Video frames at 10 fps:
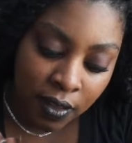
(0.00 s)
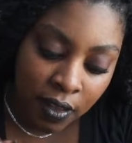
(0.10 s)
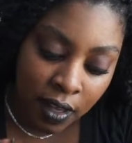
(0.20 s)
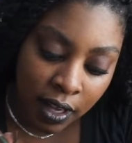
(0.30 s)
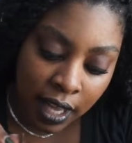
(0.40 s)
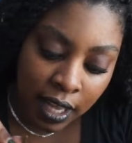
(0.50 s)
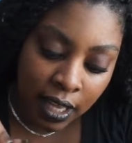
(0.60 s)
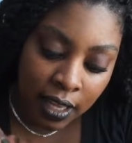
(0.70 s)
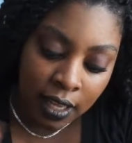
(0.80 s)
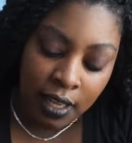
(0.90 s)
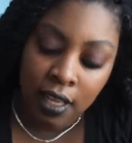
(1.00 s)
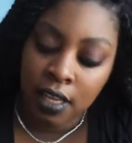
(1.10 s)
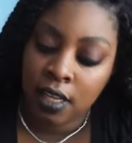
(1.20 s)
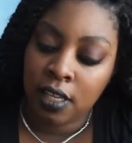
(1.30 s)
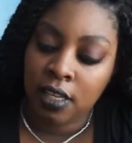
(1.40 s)
Okay,
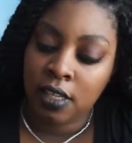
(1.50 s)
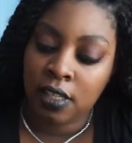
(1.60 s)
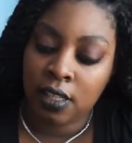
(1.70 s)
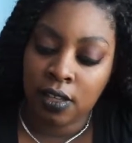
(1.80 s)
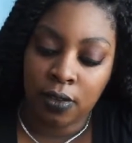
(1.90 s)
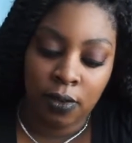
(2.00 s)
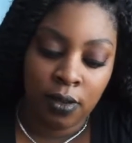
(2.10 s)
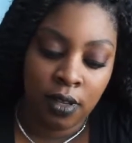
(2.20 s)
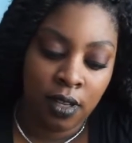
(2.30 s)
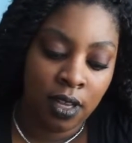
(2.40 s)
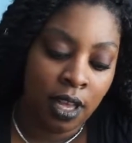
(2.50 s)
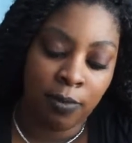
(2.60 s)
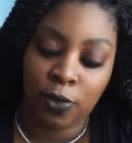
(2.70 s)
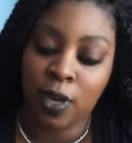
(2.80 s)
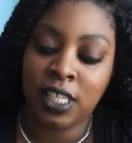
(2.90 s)
so I'm
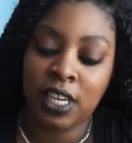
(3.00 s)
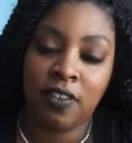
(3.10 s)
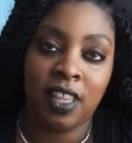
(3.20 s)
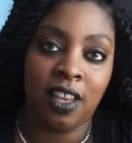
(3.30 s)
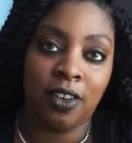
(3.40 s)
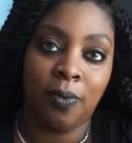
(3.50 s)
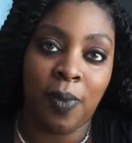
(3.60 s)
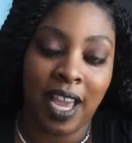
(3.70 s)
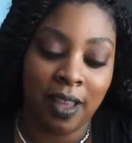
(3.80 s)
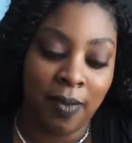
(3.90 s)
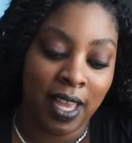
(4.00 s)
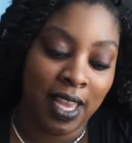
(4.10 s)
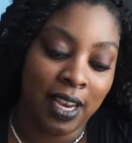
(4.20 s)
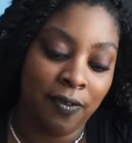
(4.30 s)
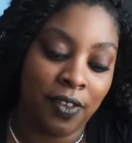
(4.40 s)
swatching everything on the back of my
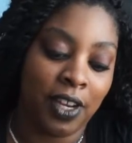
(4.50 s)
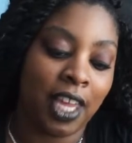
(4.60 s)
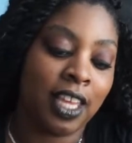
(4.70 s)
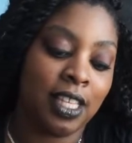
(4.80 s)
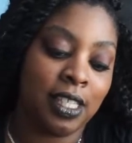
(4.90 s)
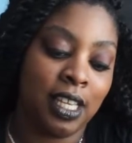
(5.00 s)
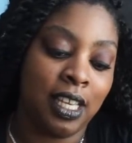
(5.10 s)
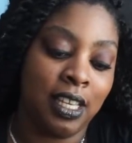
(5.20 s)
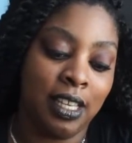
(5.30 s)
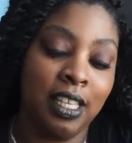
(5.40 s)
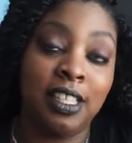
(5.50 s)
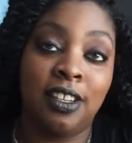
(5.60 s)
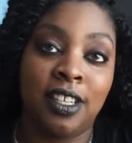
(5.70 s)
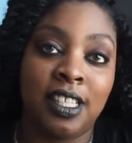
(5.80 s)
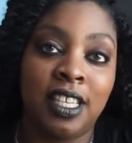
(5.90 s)
hand. I feel like it's easier
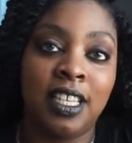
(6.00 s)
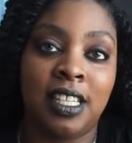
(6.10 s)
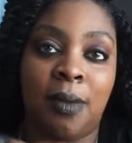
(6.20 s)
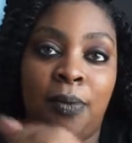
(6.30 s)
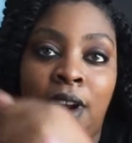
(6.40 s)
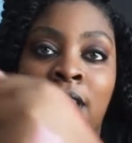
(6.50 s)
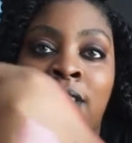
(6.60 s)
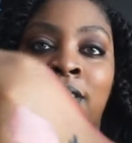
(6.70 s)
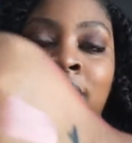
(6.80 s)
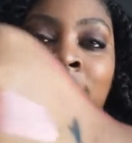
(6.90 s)
to see because I'm brown.